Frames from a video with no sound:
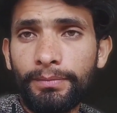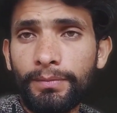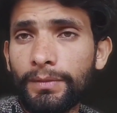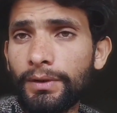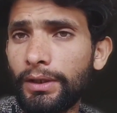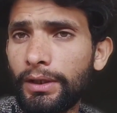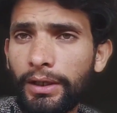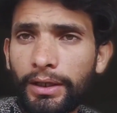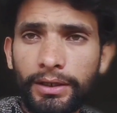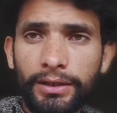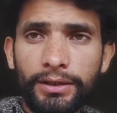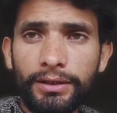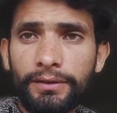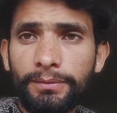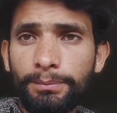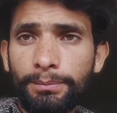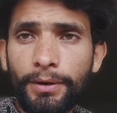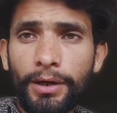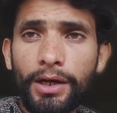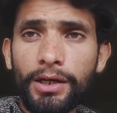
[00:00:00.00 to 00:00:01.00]
is
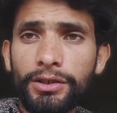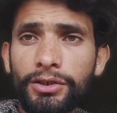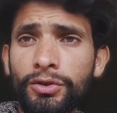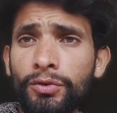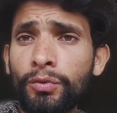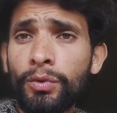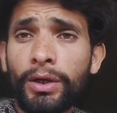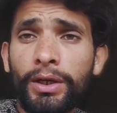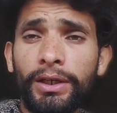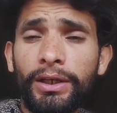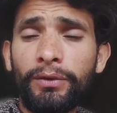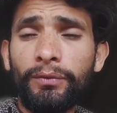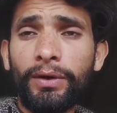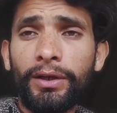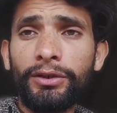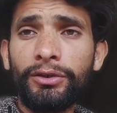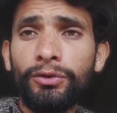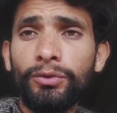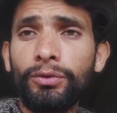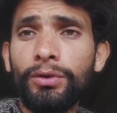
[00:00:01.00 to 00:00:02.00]
passed quickly
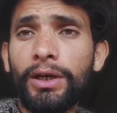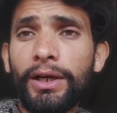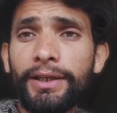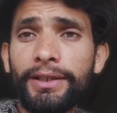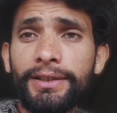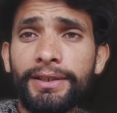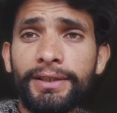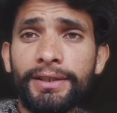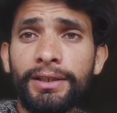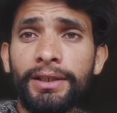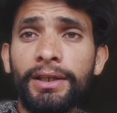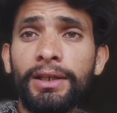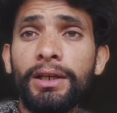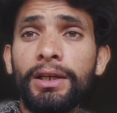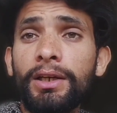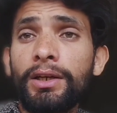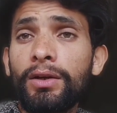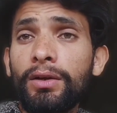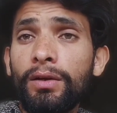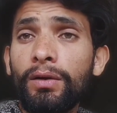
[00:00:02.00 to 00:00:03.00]
when you guys
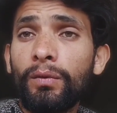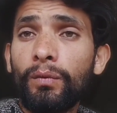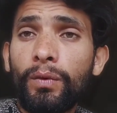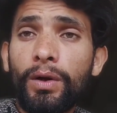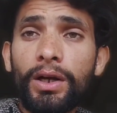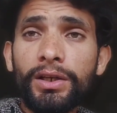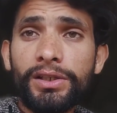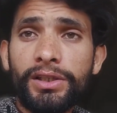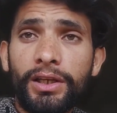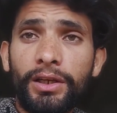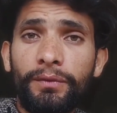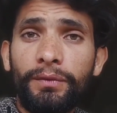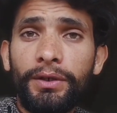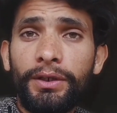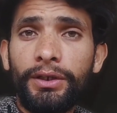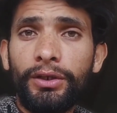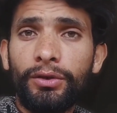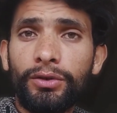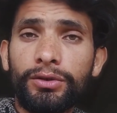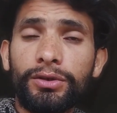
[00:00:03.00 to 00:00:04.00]
watch their
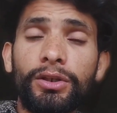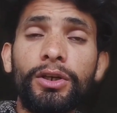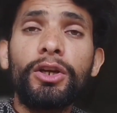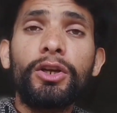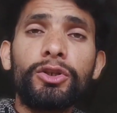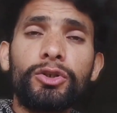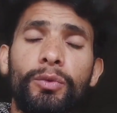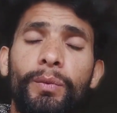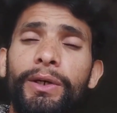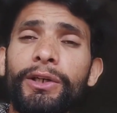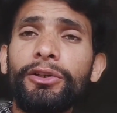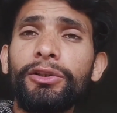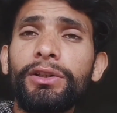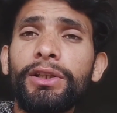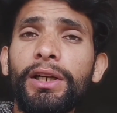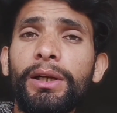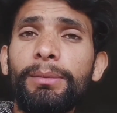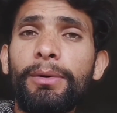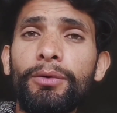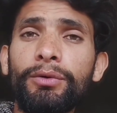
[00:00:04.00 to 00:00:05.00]
videos. So what do you
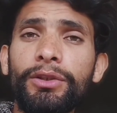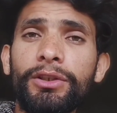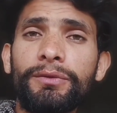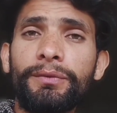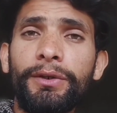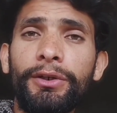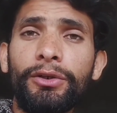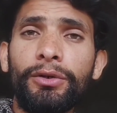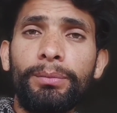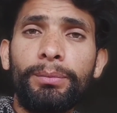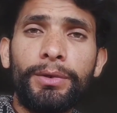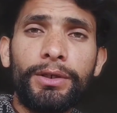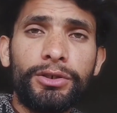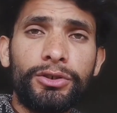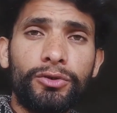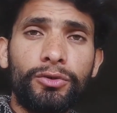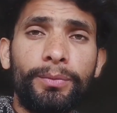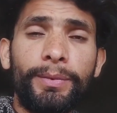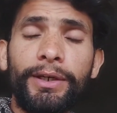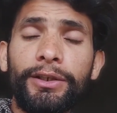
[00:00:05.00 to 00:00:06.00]
think about this video?
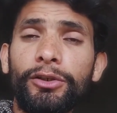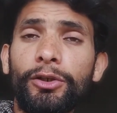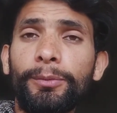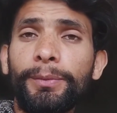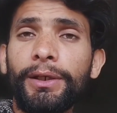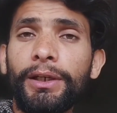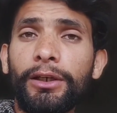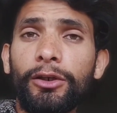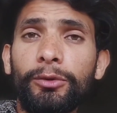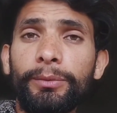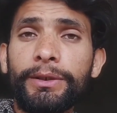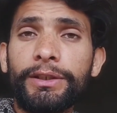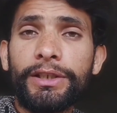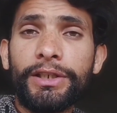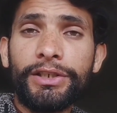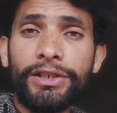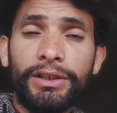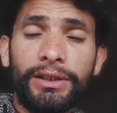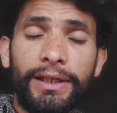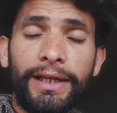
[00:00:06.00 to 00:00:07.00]
Must comment your opinion in the comment
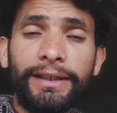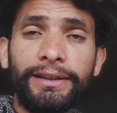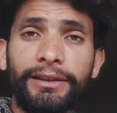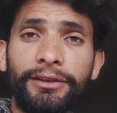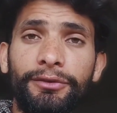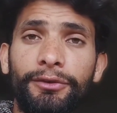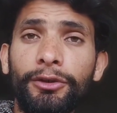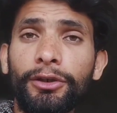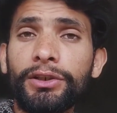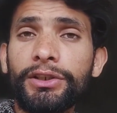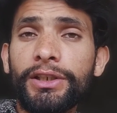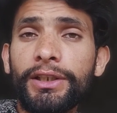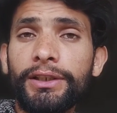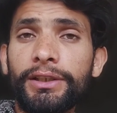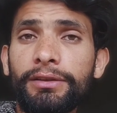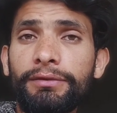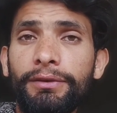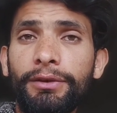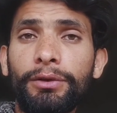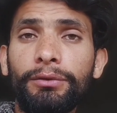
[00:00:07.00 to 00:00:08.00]
section, like this video and share
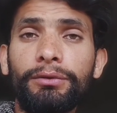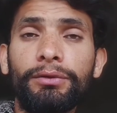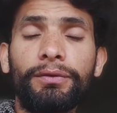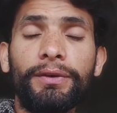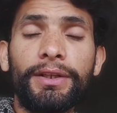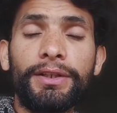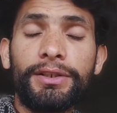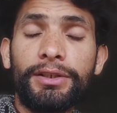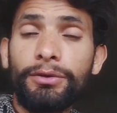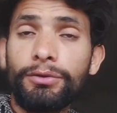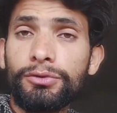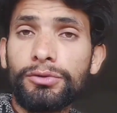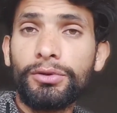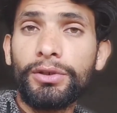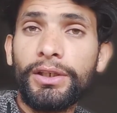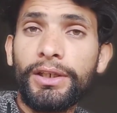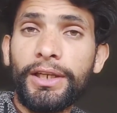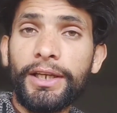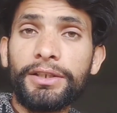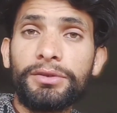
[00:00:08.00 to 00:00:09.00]
this video with your friends. See you soon
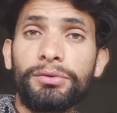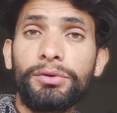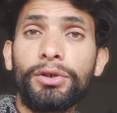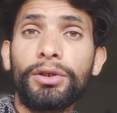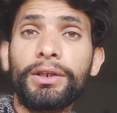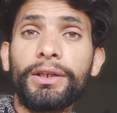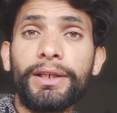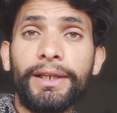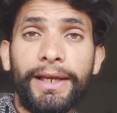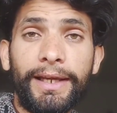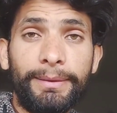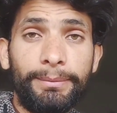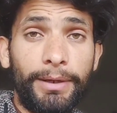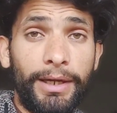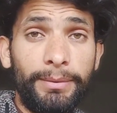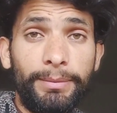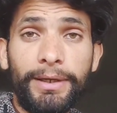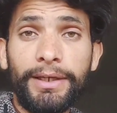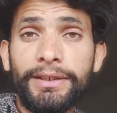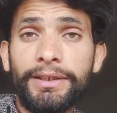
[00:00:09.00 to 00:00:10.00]
in the next video. Till that, bye
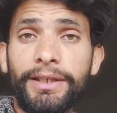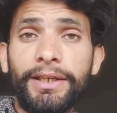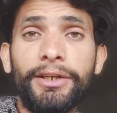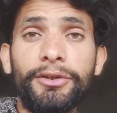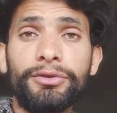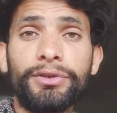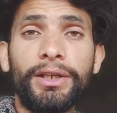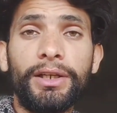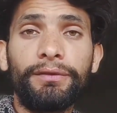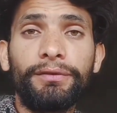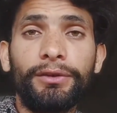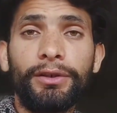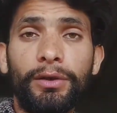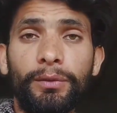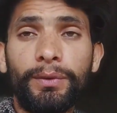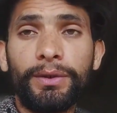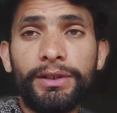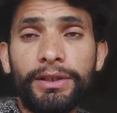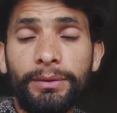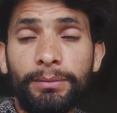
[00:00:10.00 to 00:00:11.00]
bye. Take care yourself, your
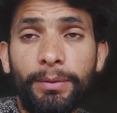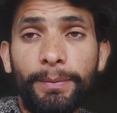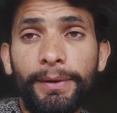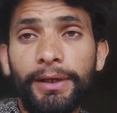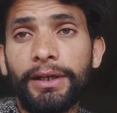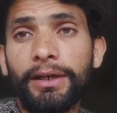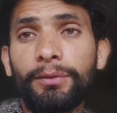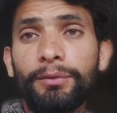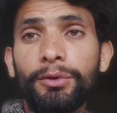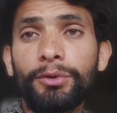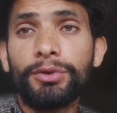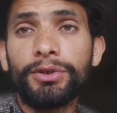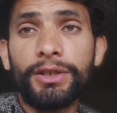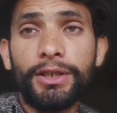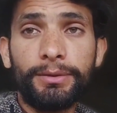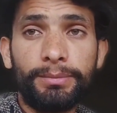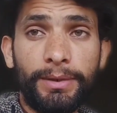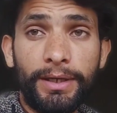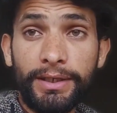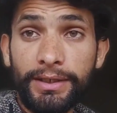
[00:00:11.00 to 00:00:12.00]
loved ones and people around you. Stay
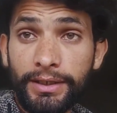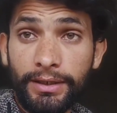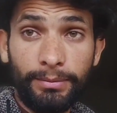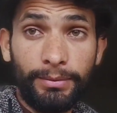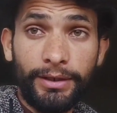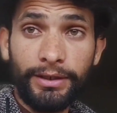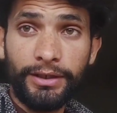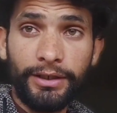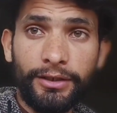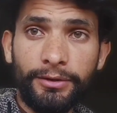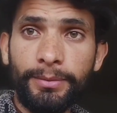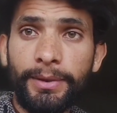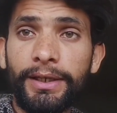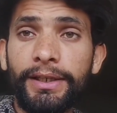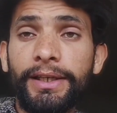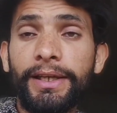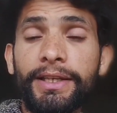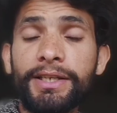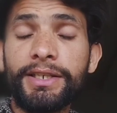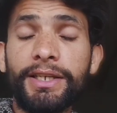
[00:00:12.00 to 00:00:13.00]
smart, stay blessed, stay
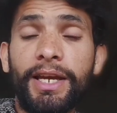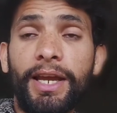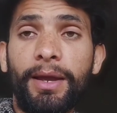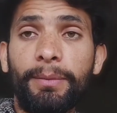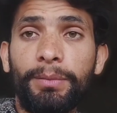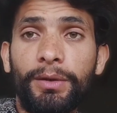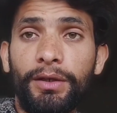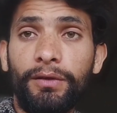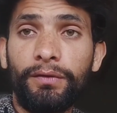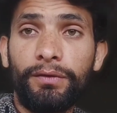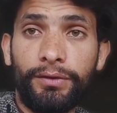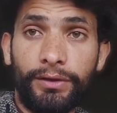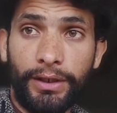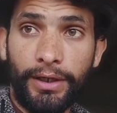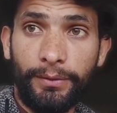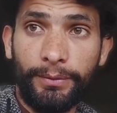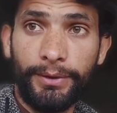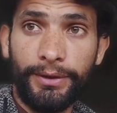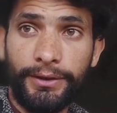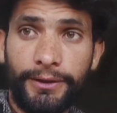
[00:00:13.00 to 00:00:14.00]
smiley and stay happy
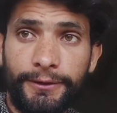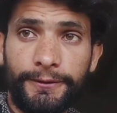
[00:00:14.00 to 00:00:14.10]
forever.